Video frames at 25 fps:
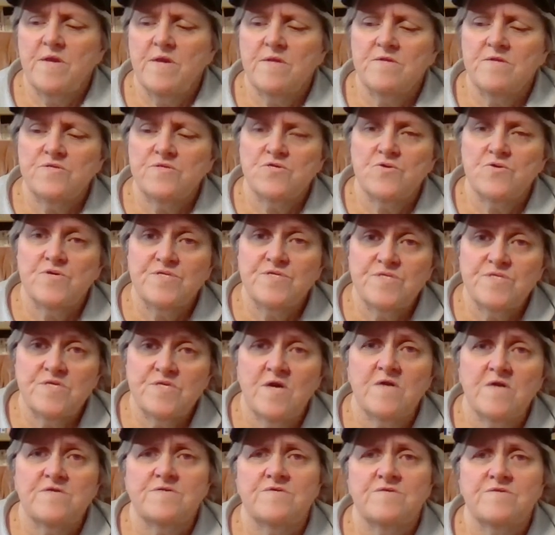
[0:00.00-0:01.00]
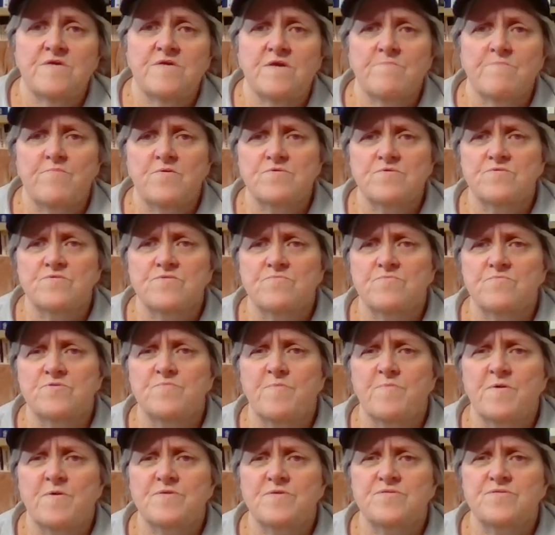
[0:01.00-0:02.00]
a choice not to take personal
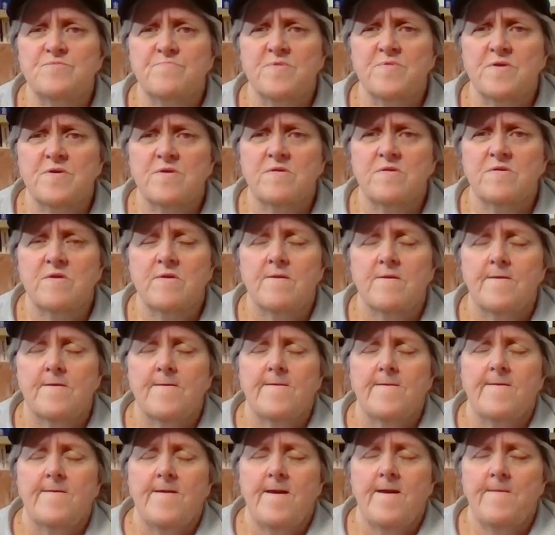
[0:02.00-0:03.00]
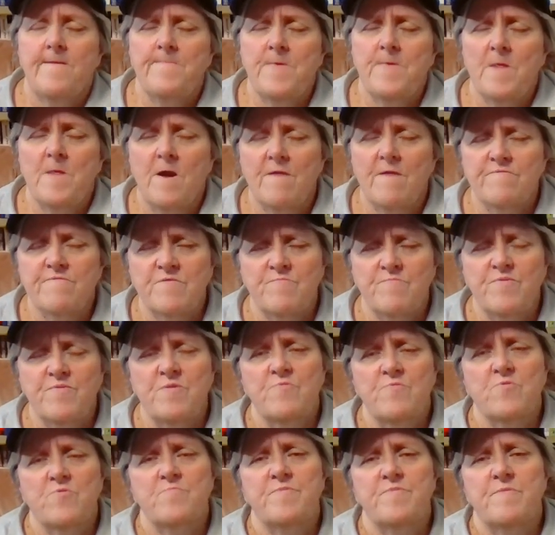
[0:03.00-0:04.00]
responsibility. And then often
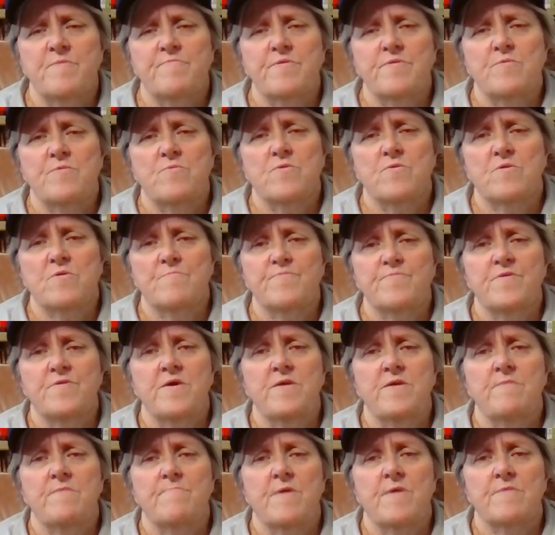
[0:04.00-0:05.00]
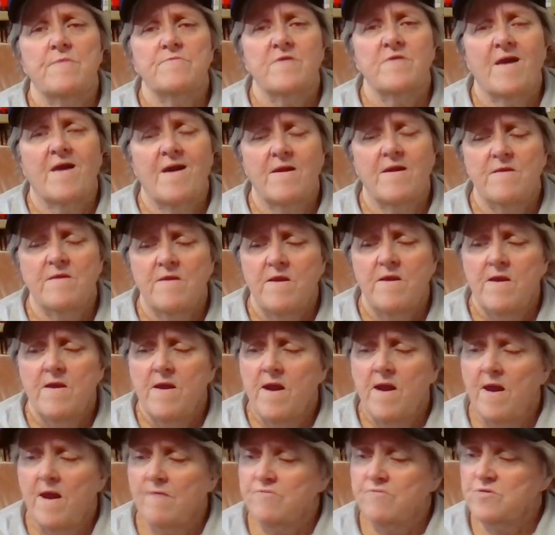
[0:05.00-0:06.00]
people with BP will complain about that
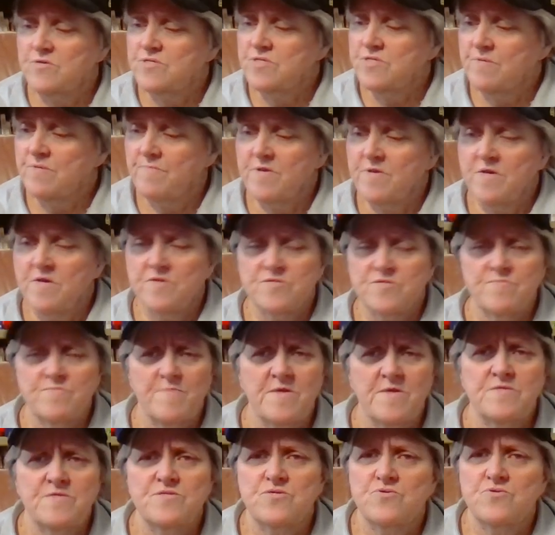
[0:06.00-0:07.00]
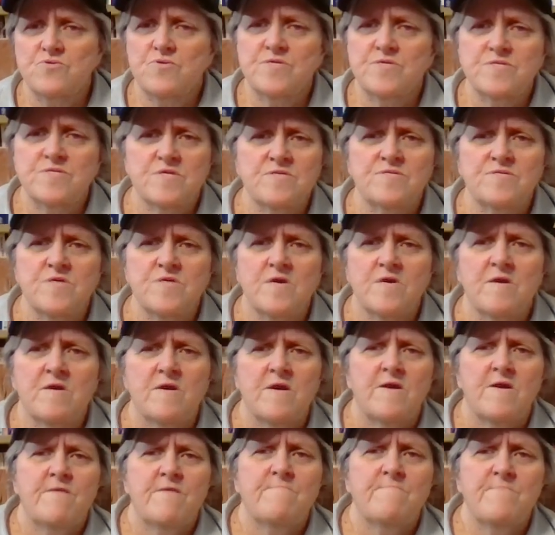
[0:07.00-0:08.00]
after somebody else makes a choice because they
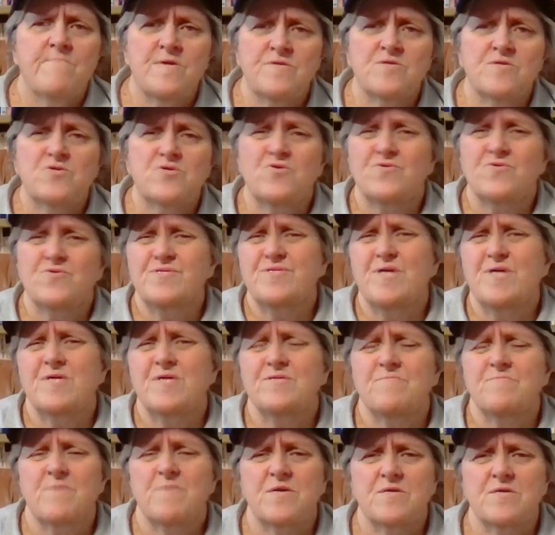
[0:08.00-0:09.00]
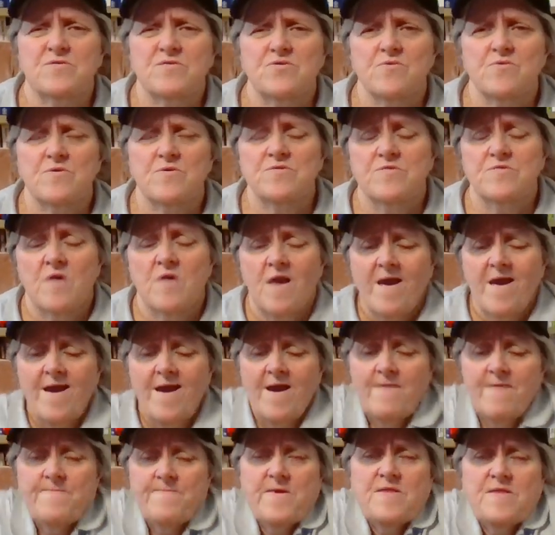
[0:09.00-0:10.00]
made the choice not to make a choice
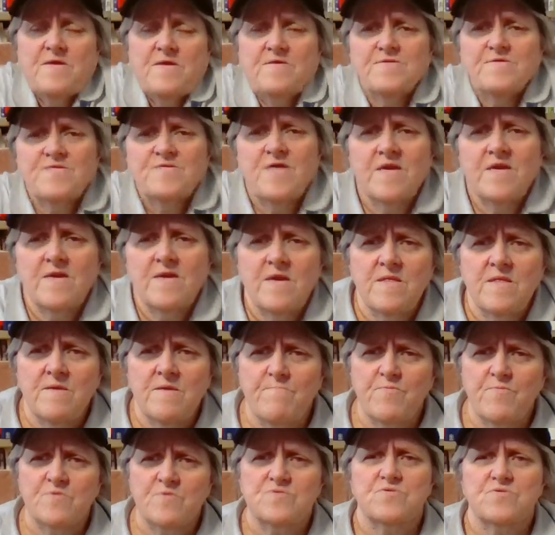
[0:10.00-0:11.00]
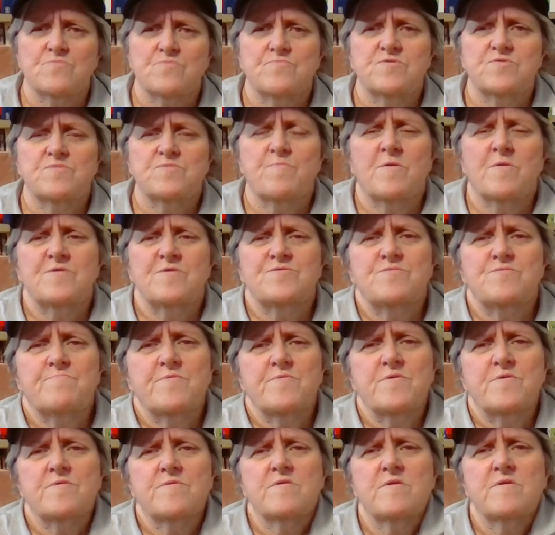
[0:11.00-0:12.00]
and they didn't take any personal
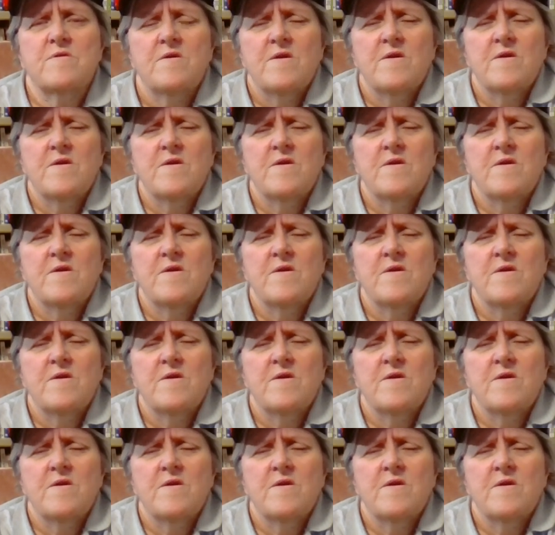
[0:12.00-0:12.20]
responsibility.